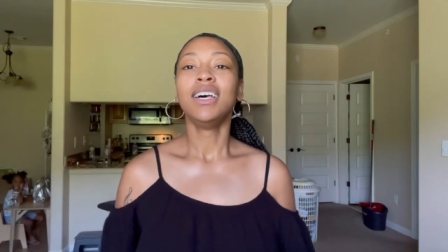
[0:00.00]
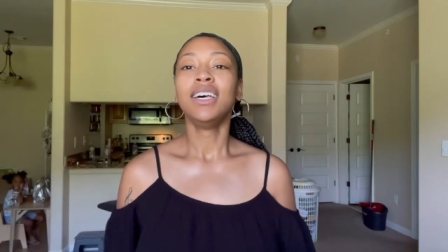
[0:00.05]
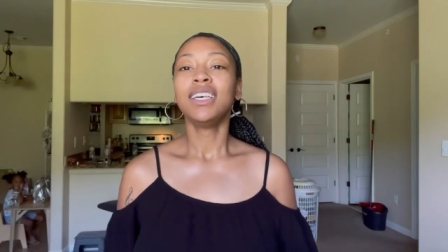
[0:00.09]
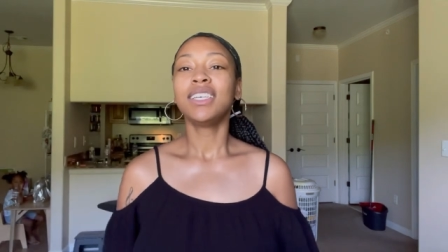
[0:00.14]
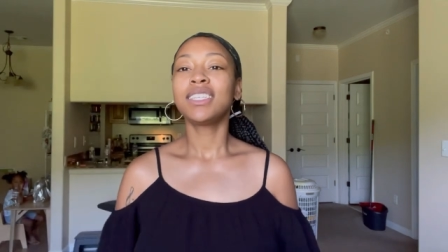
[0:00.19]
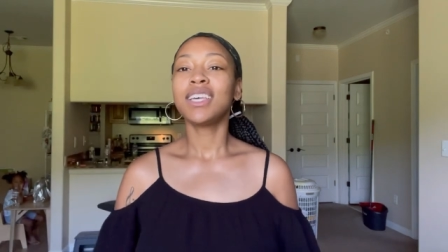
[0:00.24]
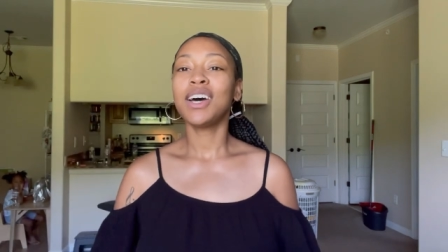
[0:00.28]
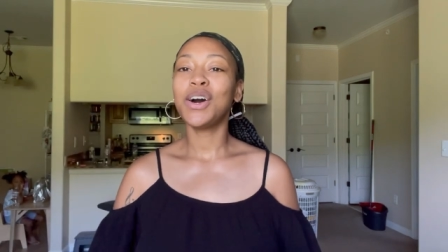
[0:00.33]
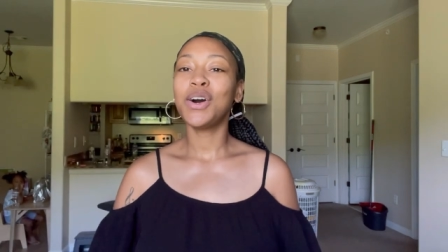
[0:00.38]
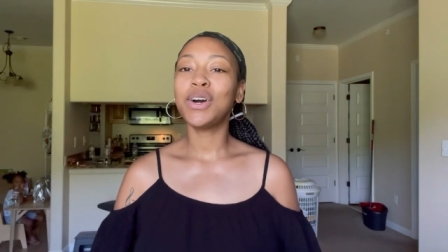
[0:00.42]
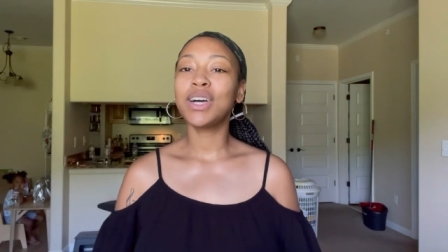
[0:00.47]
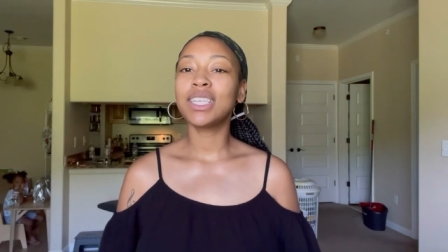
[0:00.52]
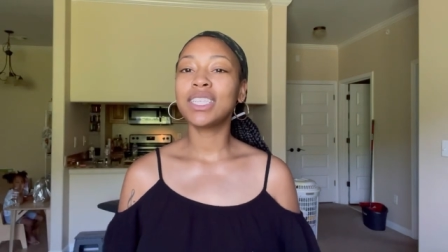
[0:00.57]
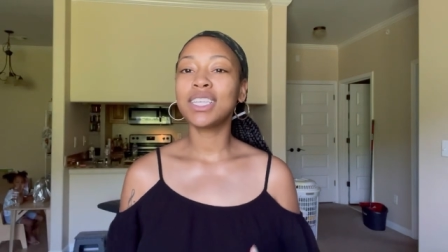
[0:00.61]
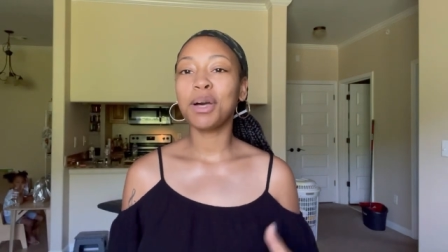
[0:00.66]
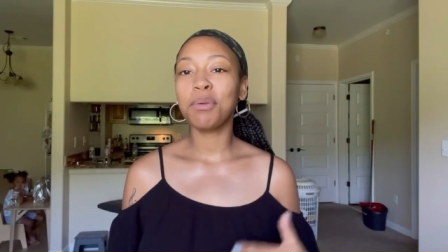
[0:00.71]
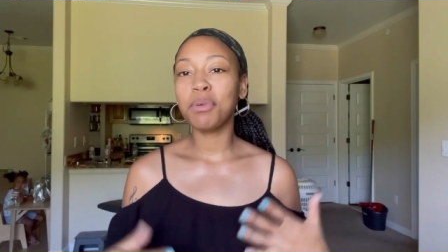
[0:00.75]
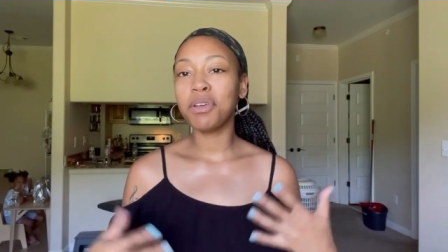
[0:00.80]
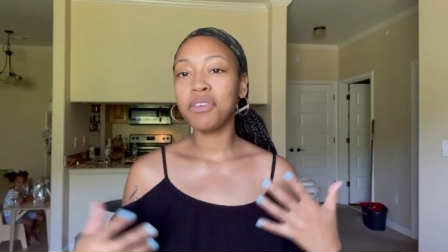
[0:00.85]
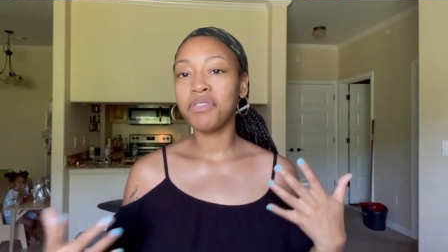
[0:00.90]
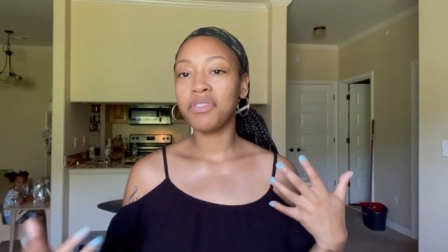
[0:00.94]
So it's
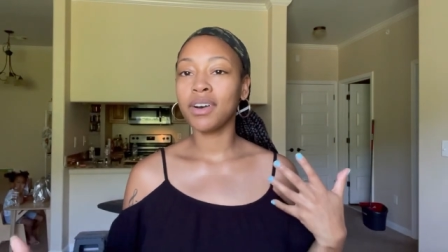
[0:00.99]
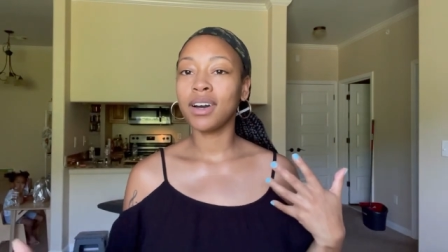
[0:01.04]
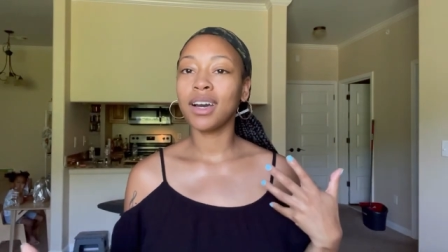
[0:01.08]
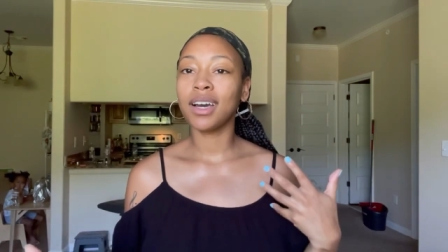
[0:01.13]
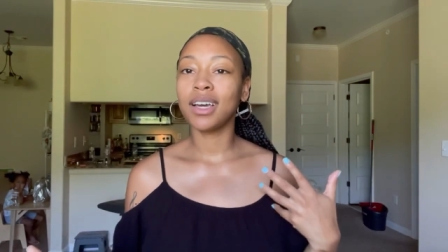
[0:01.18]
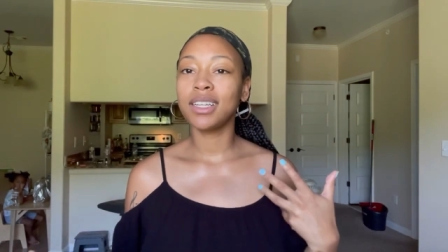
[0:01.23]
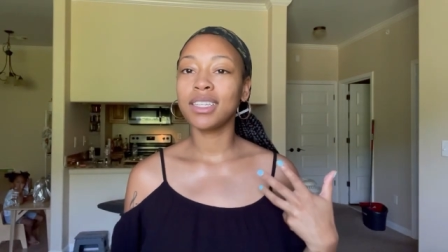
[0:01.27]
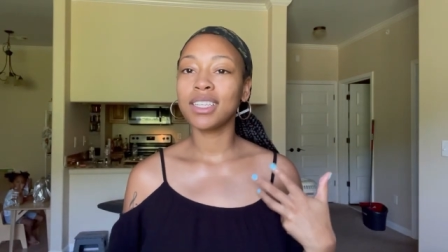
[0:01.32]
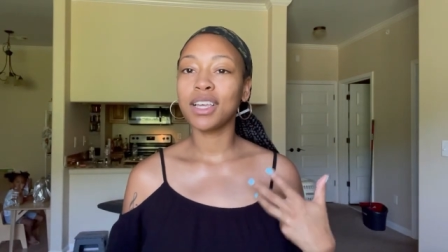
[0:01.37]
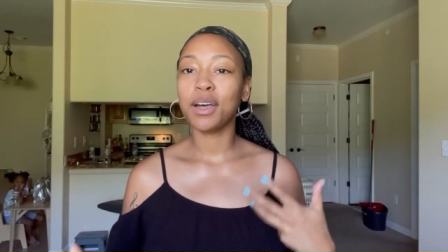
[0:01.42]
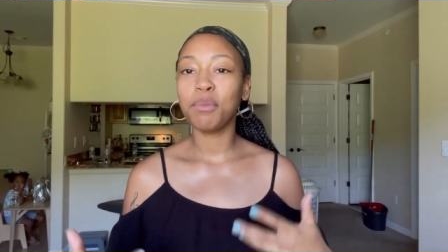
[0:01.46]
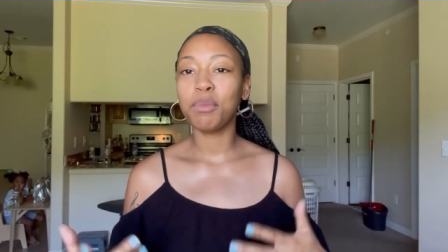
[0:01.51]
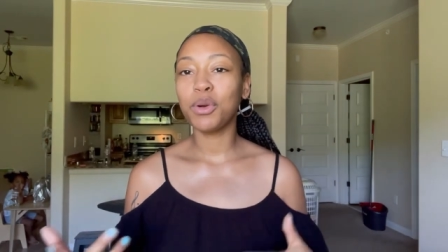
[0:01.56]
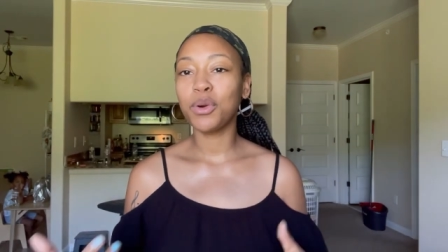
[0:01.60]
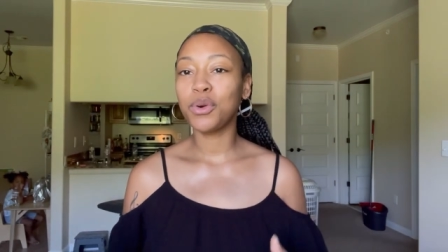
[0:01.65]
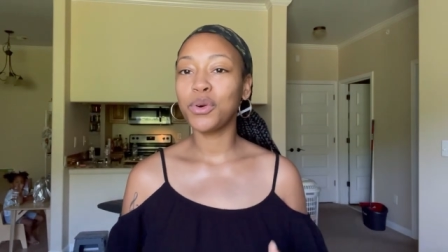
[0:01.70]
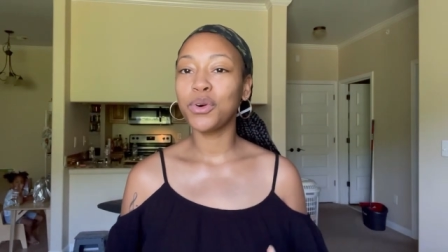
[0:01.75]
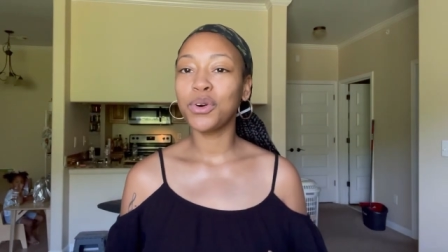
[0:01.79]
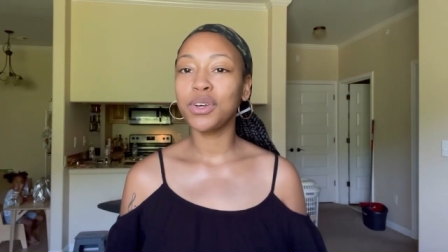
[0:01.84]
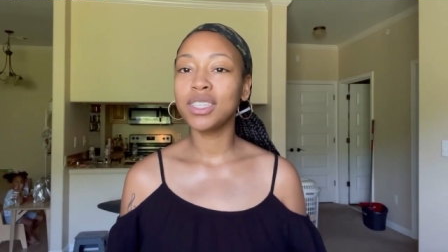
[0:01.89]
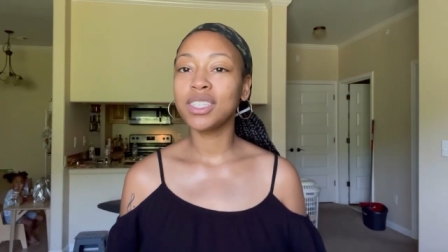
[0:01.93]
gonna be fun, it's gonna be cool,